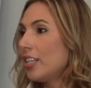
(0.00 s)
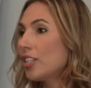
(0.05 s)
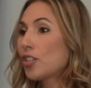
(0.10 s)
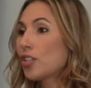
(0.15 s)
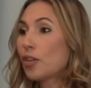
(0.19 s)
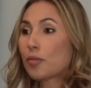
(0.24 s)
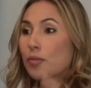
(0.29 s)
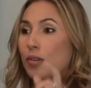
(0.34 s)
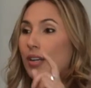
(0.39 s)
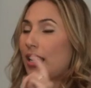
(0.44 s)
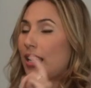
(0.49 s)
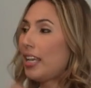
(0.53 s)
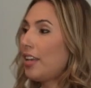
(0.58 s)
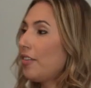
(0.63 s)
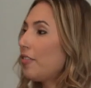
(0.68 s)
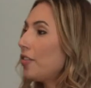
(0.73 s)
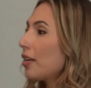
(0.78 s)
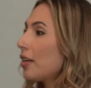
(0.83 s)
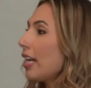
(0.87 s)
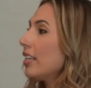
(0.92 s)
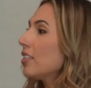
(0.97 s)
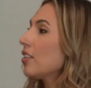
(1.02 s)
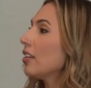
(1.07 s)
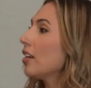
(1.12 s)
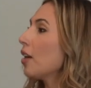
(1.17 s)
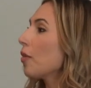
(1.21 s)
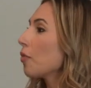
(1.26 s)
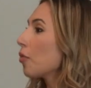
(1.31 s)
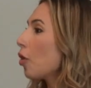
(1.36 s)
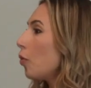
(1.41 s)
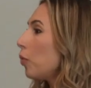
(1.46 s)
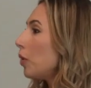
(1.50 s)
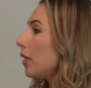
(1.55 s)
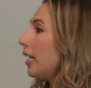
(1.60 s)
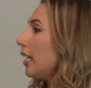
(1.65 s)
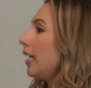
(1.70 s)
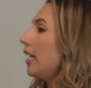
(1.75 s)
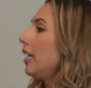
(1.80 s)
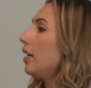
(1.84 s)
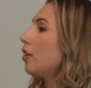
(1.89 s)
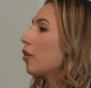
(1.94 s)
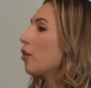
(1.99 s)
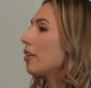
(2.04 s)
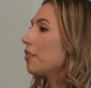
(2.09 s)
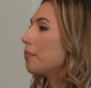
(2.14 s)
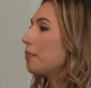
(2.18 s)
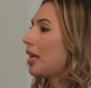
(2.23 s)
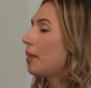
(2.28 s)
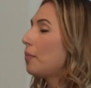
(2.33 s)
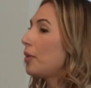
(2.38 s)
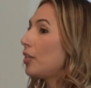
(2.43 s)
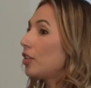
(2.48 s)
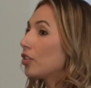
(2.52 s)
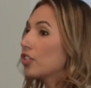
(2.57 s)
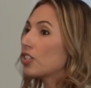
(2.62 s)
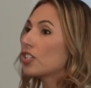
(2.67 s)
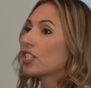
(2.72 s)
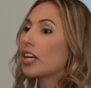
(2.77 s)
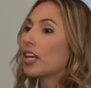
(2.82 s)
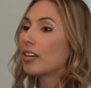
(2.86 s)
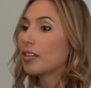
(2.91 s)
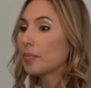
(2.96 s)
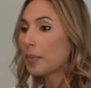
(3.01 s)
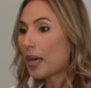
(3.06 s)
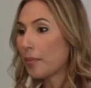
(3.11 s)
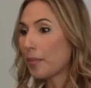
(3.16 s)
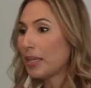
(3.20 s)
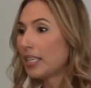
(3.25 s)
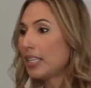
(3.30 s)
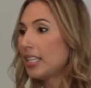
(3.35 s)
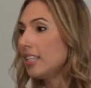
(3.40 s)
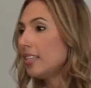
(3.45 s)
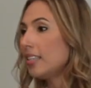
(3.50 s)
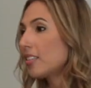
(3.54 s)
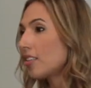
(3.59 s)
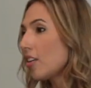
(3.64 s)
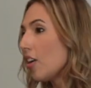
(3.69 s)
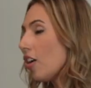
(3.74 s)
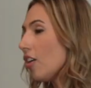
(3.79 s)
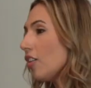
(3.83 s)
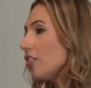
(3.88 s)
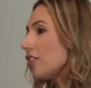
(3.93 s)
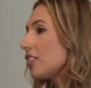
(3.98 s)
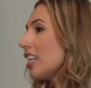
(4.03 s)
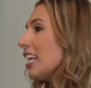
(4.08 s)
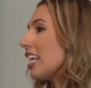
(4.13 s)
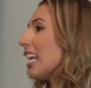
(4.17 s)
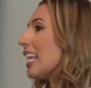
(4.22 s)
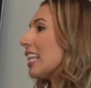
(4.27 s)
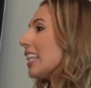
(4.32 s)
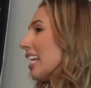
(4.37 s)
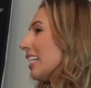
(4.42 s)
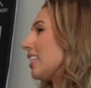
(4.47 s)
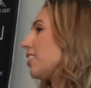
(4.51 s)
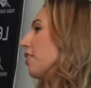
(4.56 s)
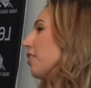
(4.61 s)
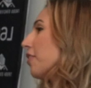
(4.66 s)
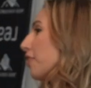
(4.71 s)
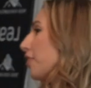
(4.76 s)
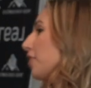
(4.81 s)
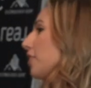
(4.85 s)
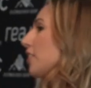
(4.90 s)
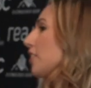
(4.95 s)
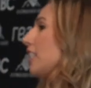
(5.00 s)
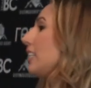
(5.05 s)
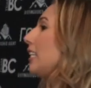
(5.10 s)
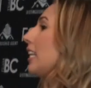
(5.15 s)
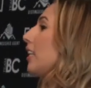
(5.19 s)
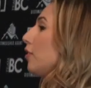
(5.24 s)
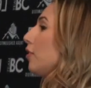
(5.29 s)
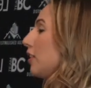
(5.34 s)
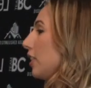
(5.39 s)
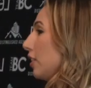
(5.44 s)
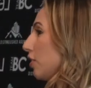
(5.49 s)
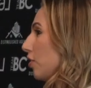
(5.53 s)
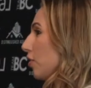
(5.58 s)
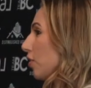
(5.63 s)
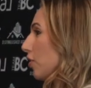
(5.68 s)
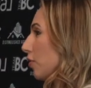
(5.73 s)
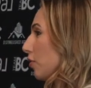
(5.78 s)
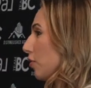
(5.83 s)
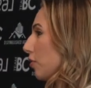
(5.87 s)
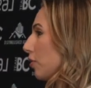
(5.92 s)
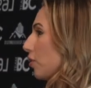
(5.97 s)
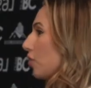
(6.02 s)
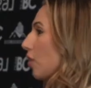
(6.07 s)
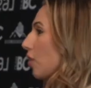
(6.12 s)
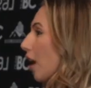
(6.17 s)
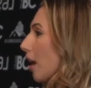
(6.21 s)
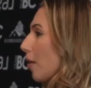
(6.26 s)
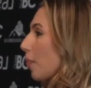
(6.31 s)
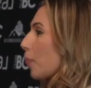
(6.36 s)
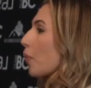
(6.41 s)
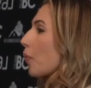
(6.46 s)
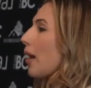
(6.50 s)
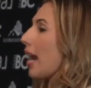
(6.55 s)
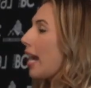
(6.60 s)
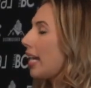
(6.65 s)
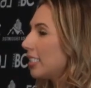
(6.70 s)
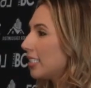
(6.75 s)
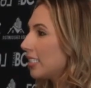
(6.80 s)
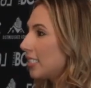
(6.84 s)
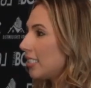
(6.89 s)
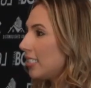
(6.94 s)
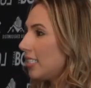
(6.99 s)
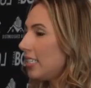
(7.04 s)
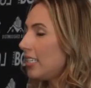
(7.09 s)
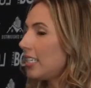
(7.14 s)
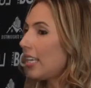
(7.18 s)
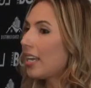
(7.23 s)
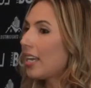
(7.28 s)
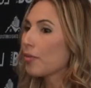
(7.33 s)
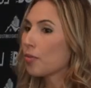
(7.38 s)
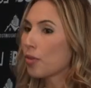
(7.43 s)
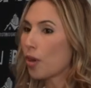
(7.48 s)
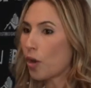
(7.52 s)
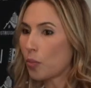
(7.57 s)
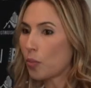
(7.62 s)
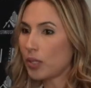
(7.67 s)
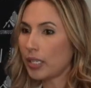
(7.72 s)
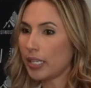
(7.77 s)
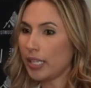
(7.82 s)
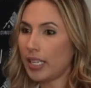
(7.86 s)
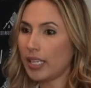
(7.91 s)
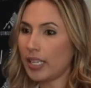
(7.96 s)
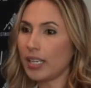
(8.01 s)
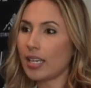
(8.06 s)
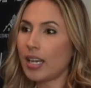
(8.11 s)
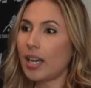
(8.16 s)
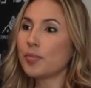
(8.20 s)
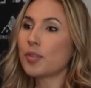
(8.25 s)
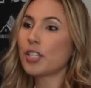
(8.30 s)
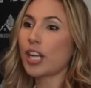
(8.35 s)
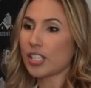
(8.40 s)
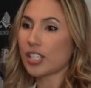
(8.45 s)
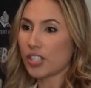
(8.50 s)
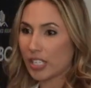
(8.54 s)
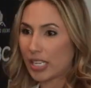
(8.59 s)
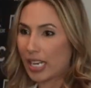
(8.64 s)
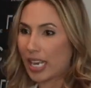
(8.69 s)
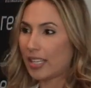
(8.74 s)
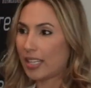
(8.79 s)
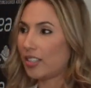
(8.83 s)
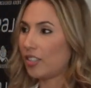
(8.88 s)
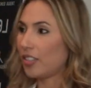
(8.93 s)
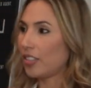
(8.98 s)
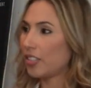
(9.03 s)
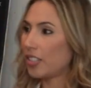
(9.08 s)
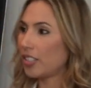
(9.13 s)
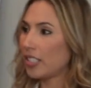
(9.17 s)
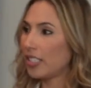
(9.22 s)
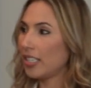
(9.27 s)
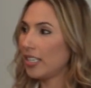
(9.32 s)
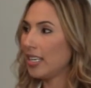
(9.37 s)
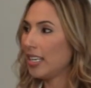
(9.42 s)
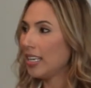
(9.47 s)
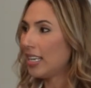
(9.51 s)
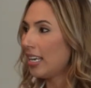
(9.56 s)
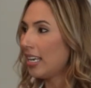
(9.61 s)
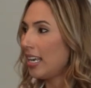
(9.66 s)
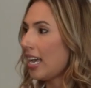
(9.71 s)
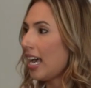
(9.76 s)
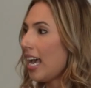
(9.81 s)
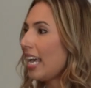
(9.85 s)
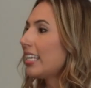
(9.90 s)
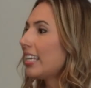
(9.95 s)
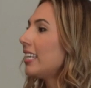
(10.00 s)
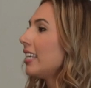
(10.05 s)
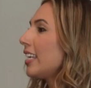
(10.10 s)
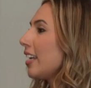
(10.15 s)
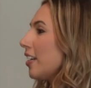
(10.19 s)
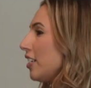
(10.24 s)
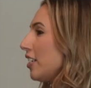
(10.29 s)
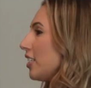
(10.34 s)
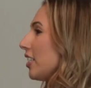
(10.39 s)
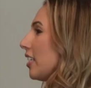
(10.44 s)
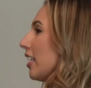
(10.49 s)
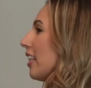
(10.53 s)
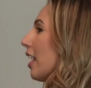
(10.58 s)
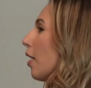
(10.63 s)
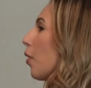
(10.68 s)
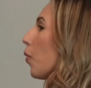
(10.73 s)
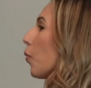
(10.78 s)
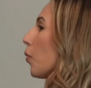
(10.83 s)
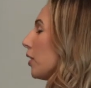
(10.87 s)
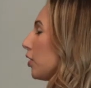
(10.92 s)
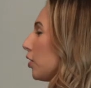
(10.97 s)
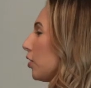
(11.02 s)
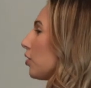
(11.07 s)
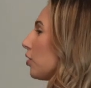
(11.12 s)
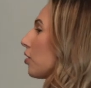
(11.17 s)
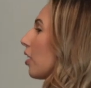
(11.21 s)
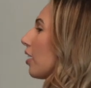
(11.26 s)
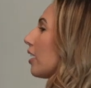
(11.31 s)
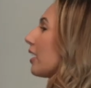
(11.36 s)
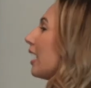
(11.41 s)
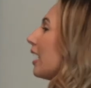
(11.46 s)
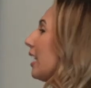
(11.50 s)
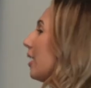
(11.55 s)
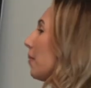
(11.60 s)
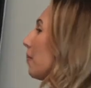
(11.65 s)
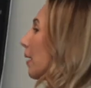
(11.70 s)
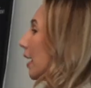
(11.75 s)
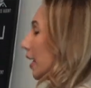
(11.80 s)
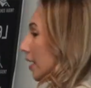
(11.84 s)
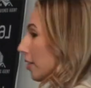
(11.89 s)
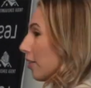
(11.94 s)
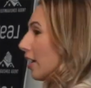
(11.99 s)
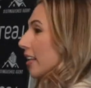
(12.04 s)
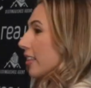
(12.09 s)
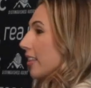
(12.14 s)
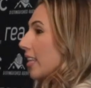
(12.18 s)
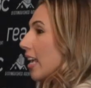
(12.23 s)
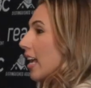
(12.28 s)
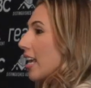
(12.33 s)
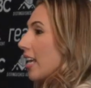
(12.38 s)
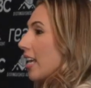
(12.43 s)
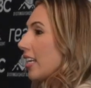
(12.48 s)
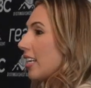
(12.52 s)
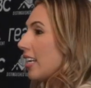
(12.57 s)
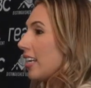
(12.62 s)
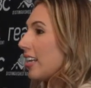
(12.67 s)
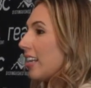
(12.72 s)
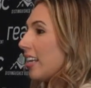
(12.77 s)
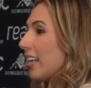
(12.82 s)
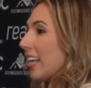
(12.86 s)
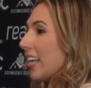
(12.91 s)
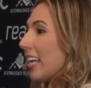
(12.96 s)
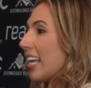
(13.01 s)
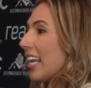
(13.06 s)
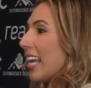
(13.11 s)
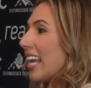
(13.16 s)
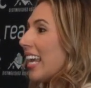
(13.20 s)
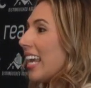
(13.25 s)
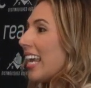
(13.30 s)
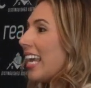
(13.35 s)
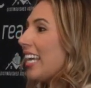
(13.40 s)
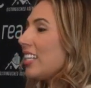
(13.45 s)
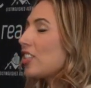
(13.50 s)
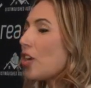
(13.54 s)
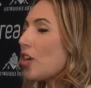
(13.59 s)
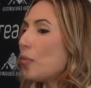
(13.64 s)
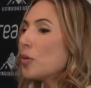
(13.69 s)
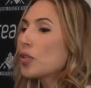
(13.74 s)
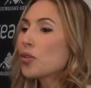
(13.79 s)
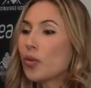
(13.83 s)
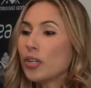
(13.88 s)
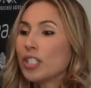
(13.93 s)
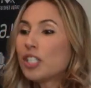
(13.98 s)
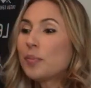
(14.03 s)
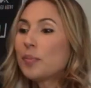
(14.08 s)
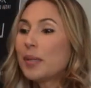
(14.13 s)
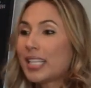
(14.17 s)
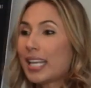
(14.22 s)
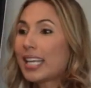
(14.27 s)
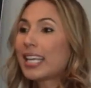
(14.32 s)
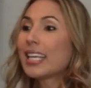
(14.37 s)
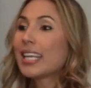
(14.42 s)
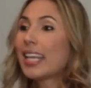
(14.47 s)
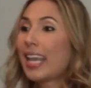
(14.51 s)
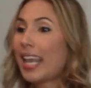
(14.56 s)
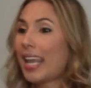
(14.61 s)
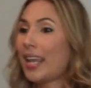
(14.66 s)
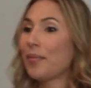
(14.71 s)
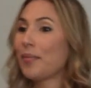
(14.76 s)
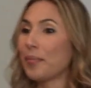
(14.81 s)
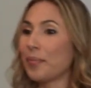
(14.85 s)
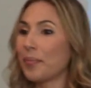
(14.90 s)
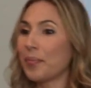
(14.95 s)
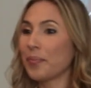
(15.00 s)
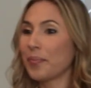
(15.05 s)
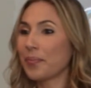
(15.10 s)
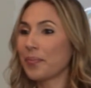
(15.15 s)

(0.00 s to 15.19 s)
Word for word: So if you guys aren't role playing or if maybe you're scared about making these calls, that's the first thing that you need to do. Start practicing and role playing objection handlers. I can guarantee that once you start getting better at that, it's almost going to be like a game.